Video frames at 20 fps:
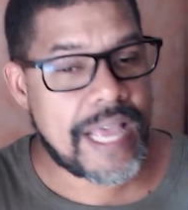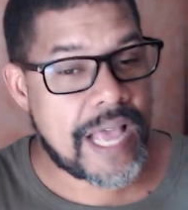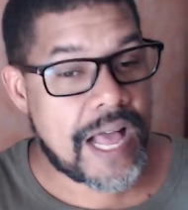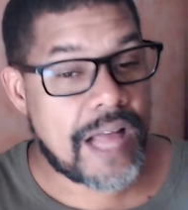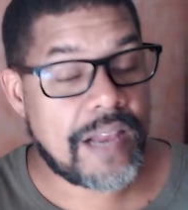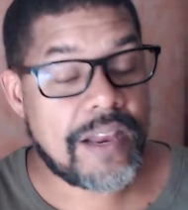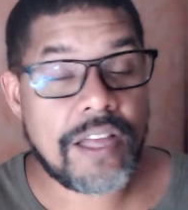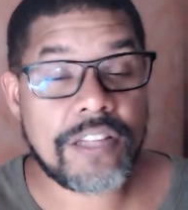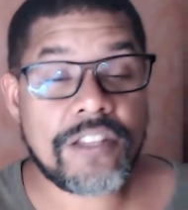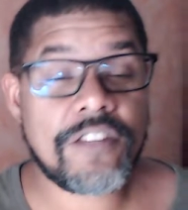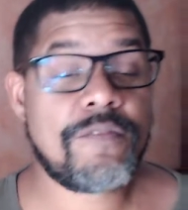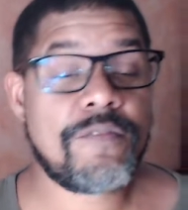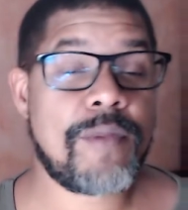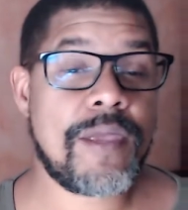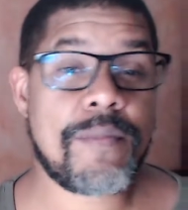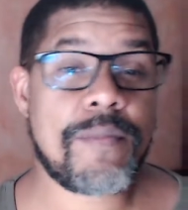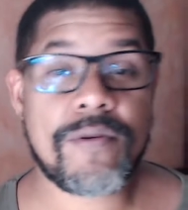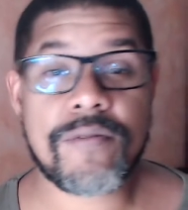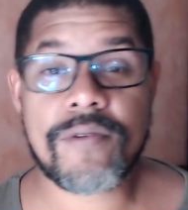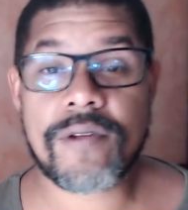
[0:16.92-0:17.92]
A lot of
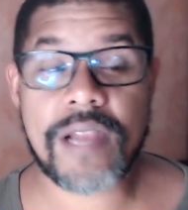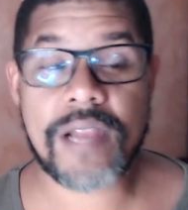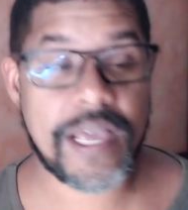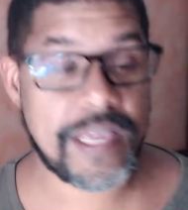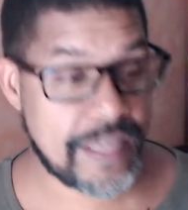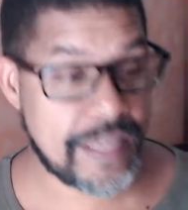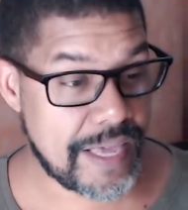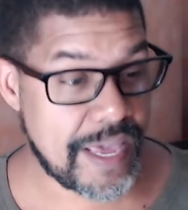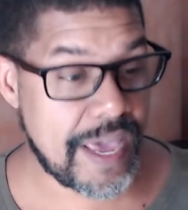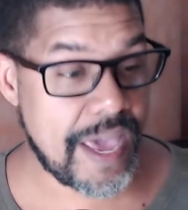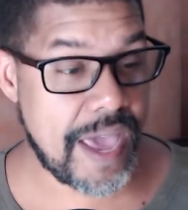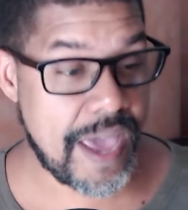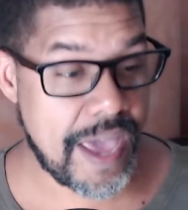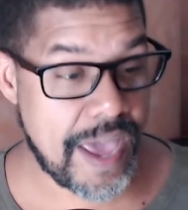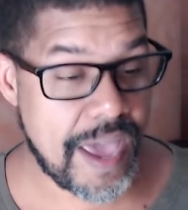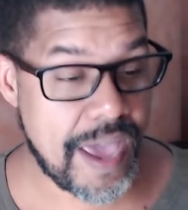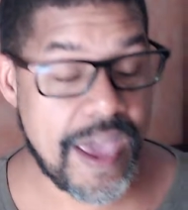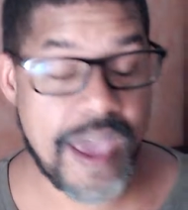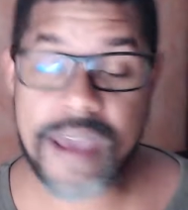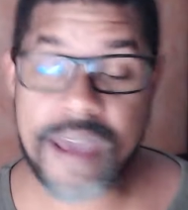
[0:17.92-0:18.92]
people were like,
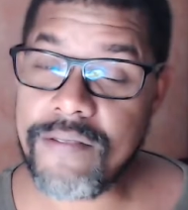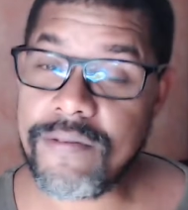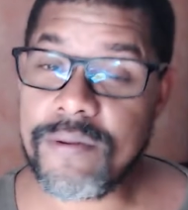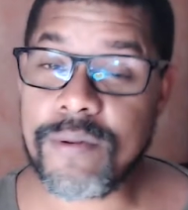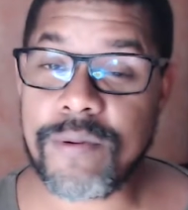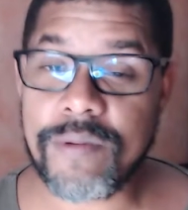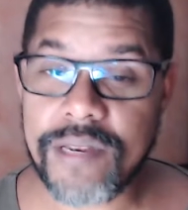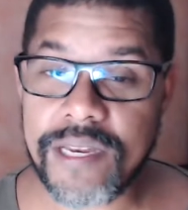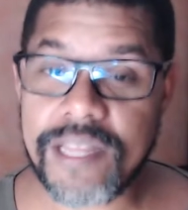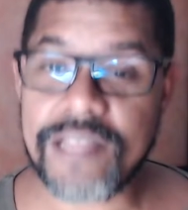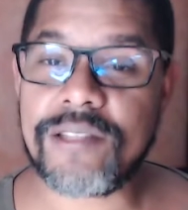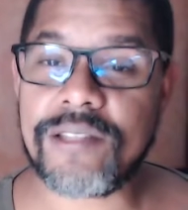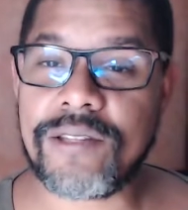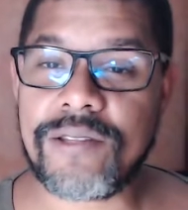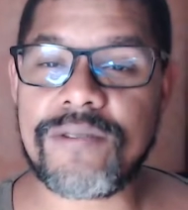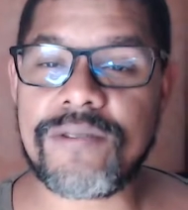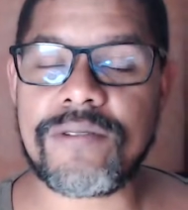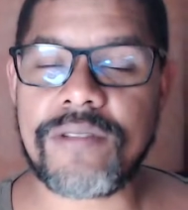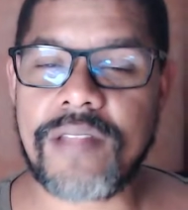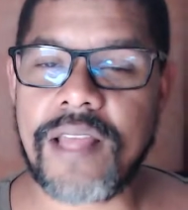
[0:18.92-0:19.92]
yeah, we need to
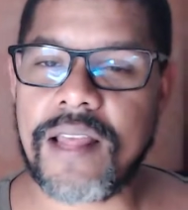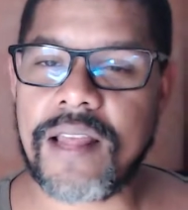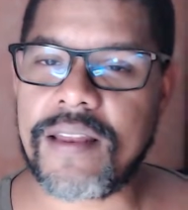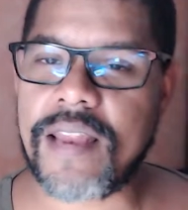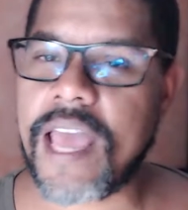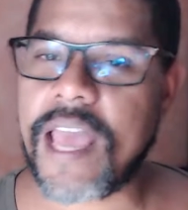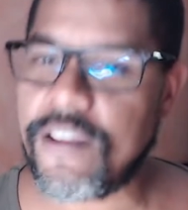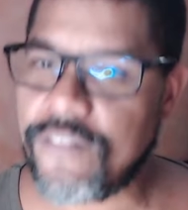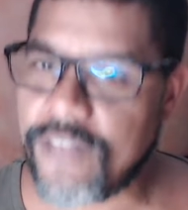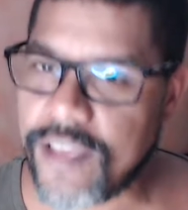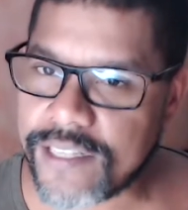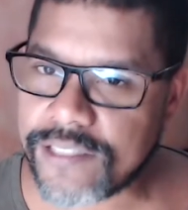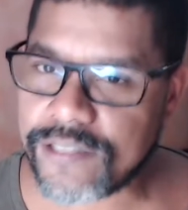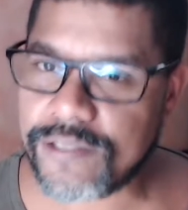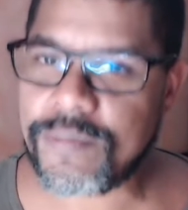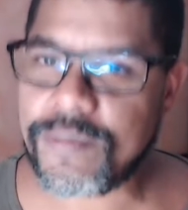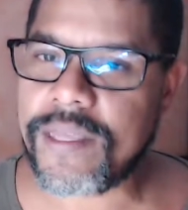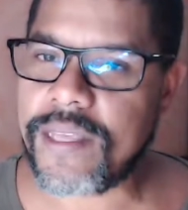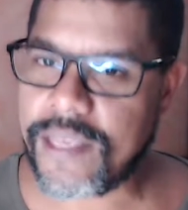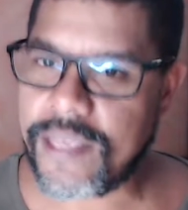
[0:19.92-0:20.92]
do that. Life has to
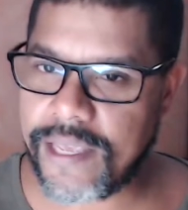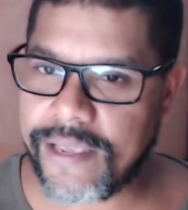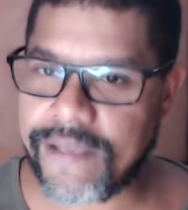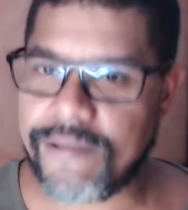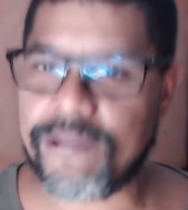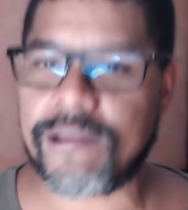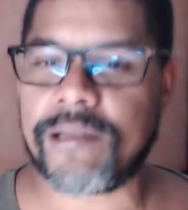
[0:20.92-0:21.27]
be equal,